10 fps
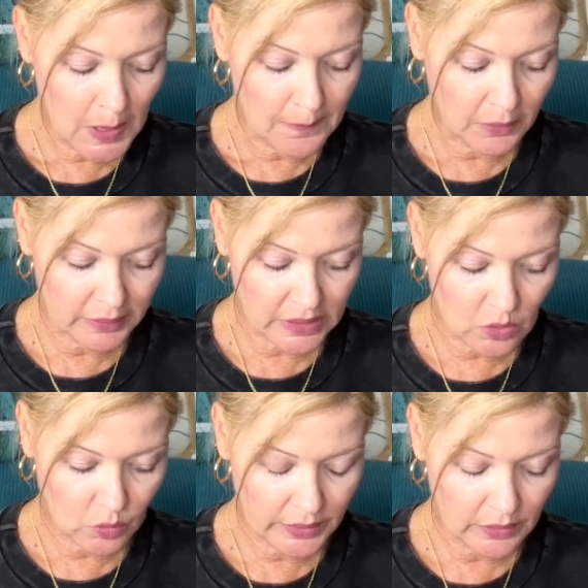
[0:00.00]

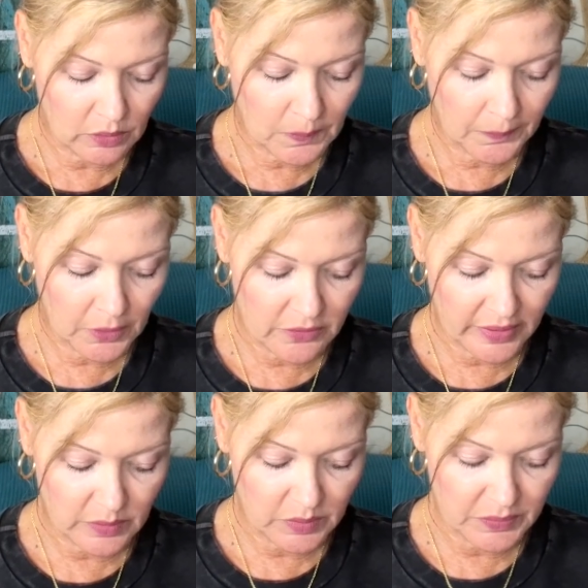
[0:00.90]
moringa oil,
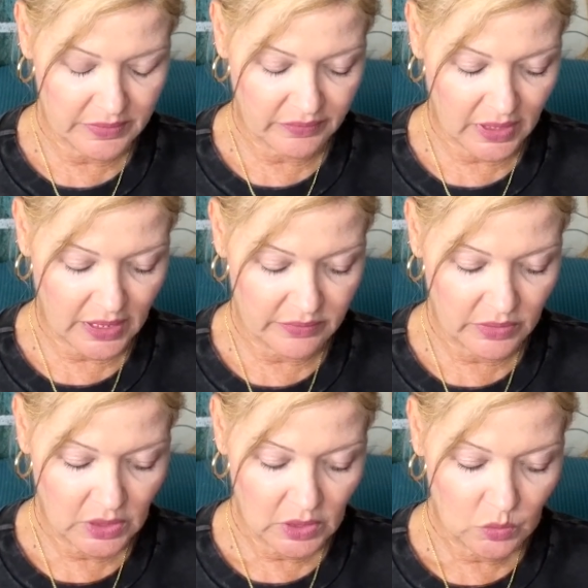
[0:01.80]
provitamin B5
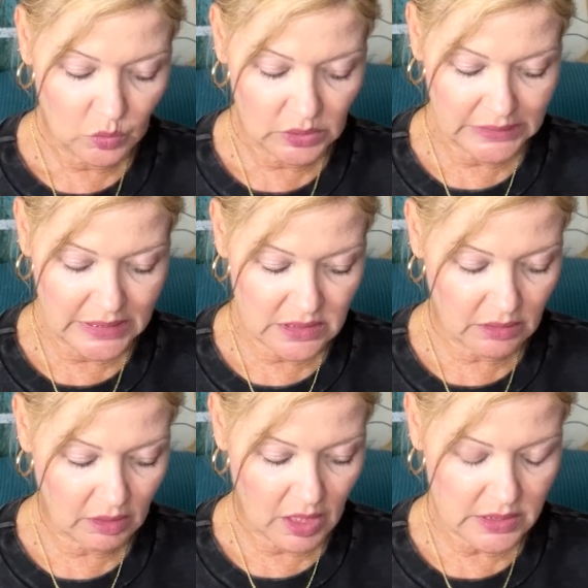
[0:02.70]
will lead to
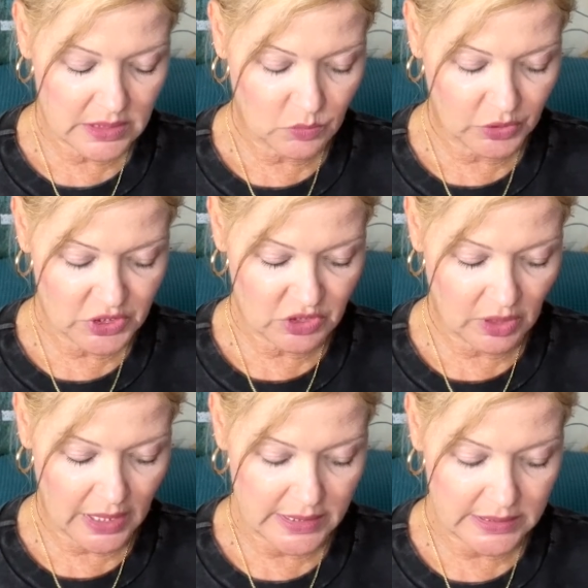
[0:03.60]
locks as
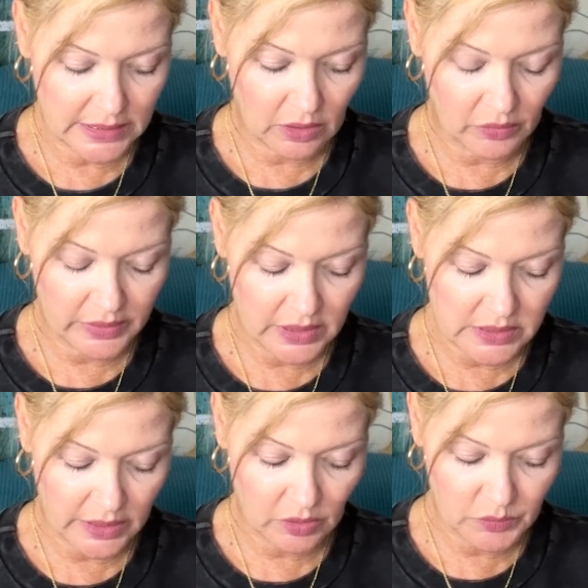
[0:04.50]
moisturized and healthy as
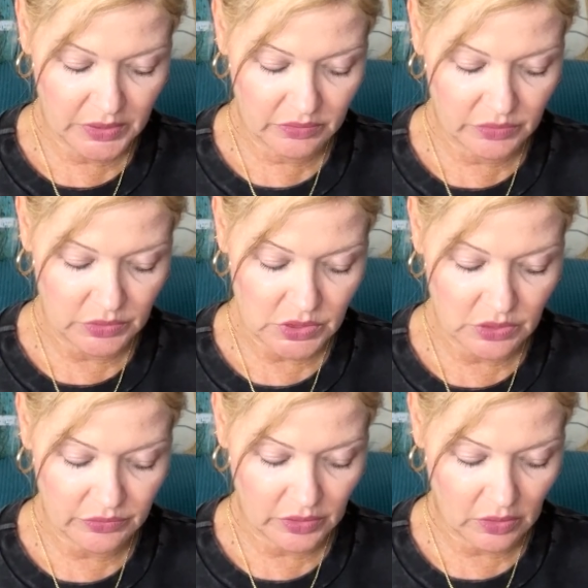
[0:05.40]
they are beautiful. It's
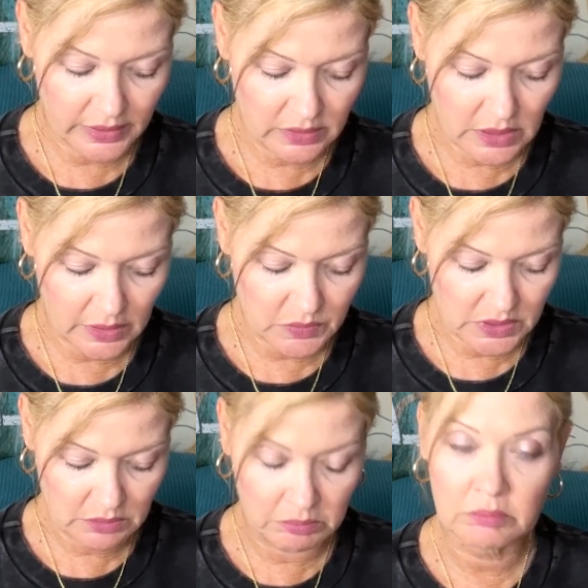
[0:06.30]
good for all hair
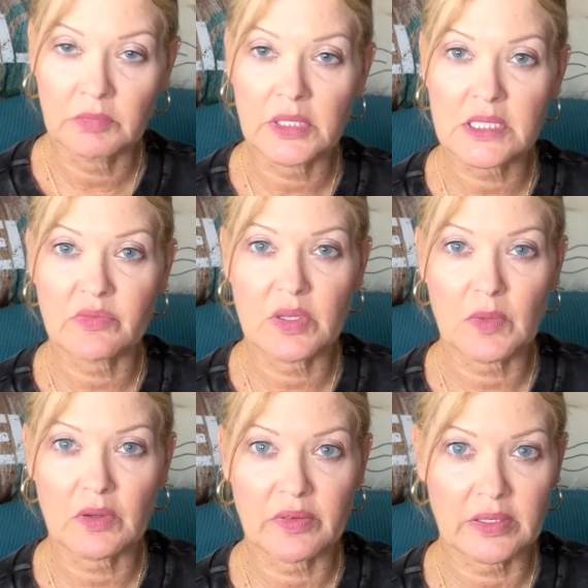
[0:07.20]
types. It's
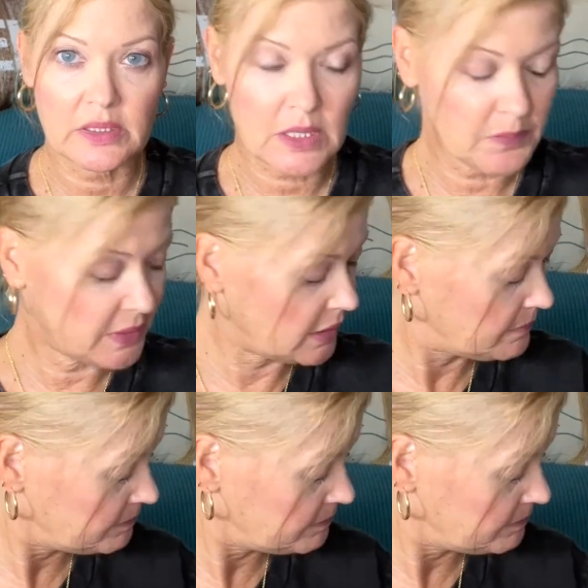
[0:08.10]
female founded company.